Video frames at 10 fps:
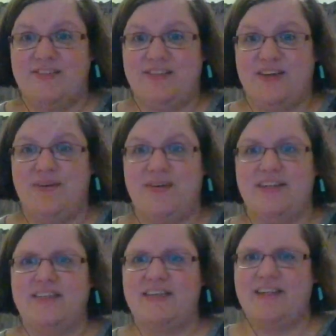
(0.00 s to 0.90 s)
So
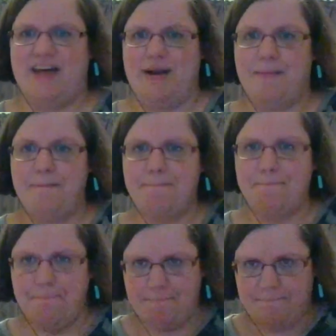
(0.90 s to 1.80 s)
until then,
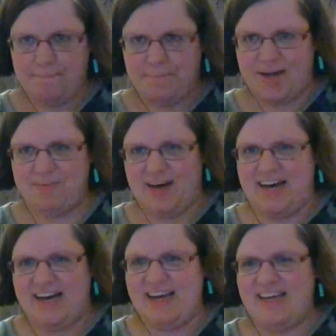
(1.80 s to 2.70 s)

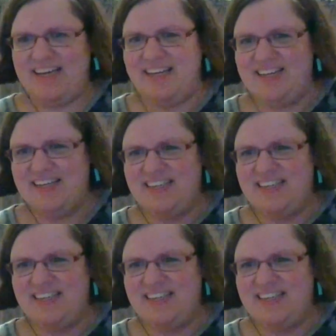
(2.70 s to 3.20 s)
bye-bye!